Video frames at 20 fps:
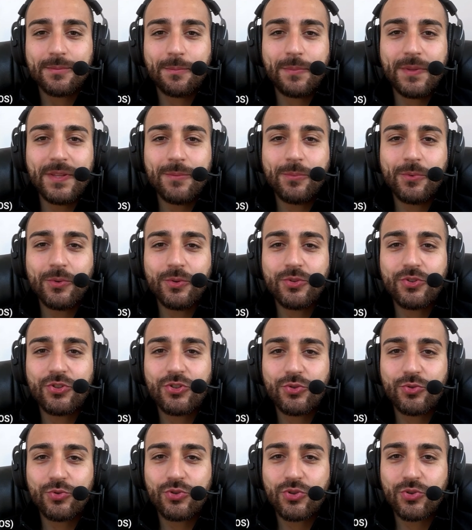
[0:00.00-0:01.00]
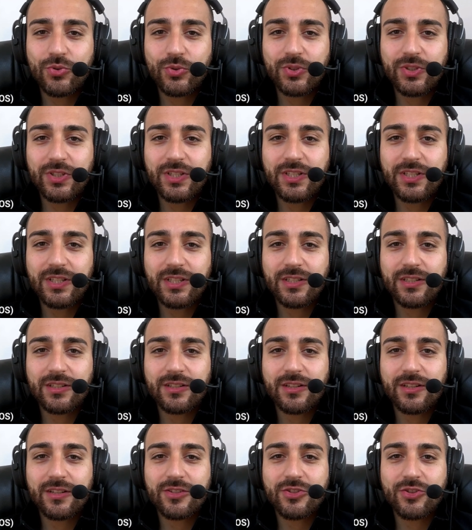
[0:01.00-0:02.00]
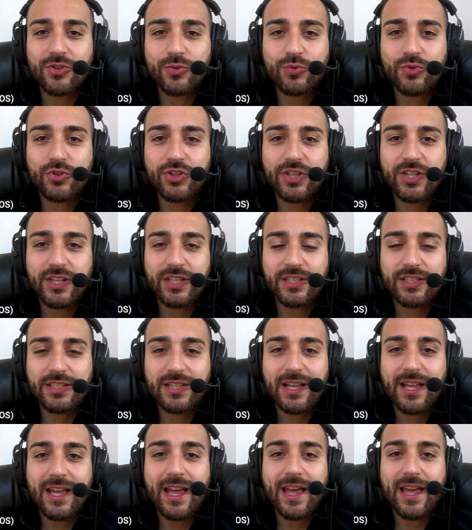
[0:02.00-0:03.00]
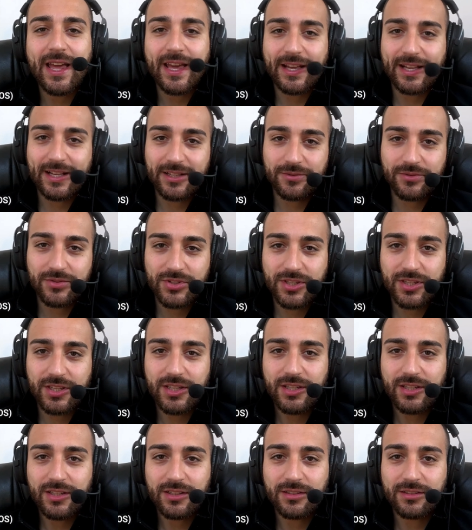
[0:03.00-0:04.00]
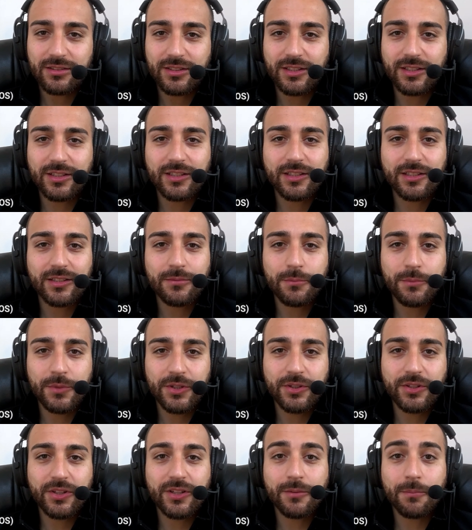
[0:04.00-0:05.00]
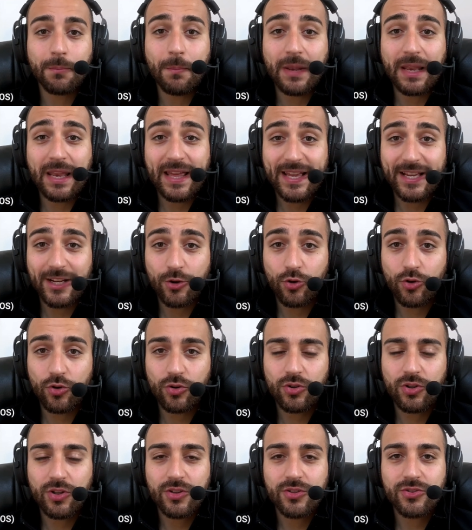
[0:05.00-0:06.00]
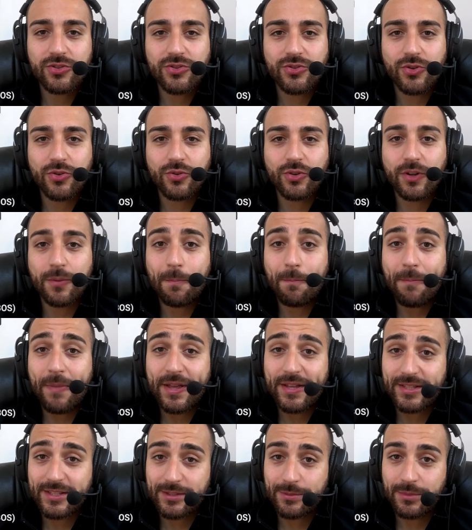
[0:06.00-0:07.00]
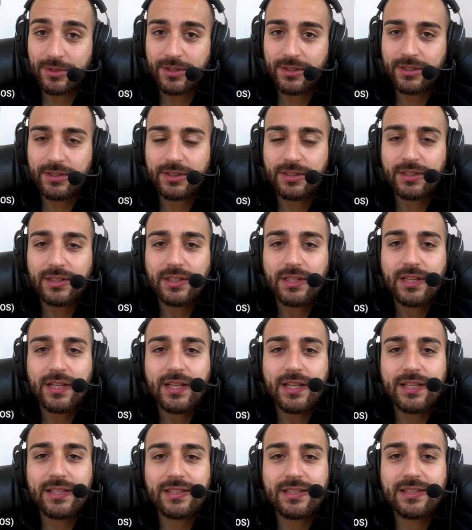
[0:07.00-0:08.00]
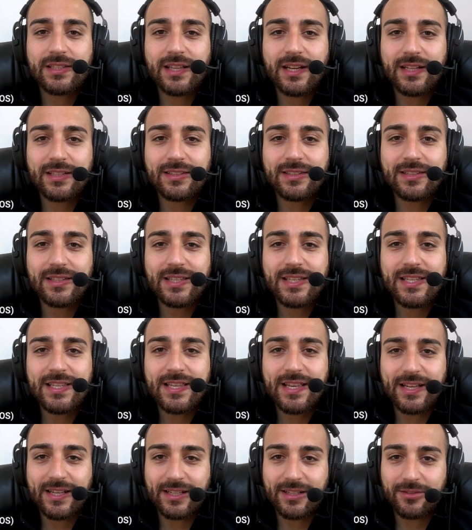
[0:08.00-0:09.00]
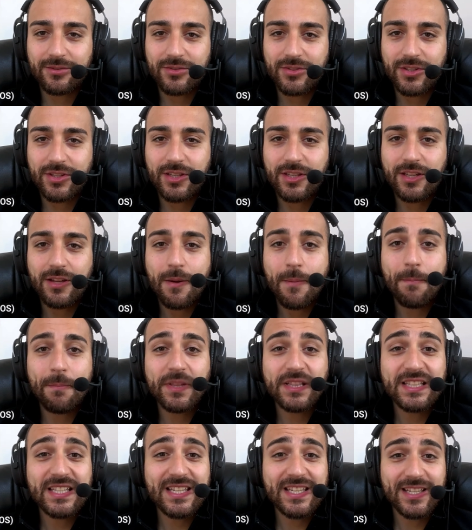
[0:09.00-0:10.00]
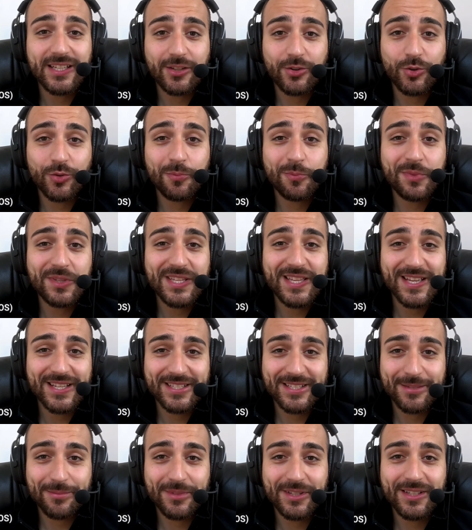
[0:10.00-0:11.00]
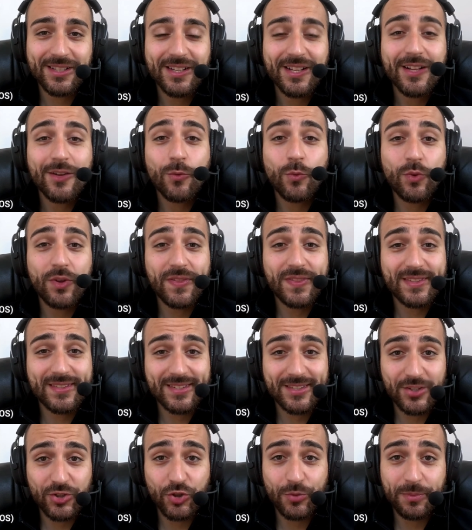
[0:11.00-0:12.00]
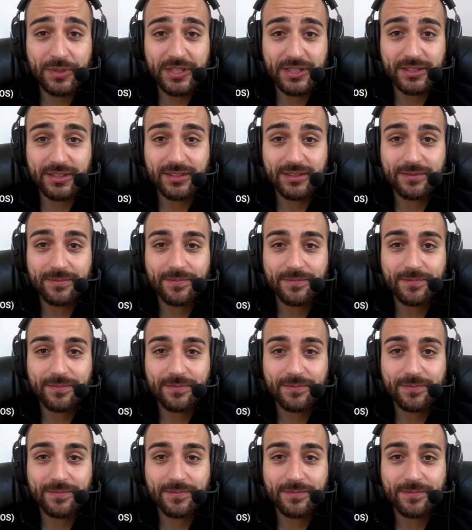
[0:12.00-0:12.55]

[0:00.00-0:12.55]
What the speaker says: People usually associate Ekavski, like milk, mleko, song, pesma, and not Ijekavski, mlijeko, pjesma, with Serbian.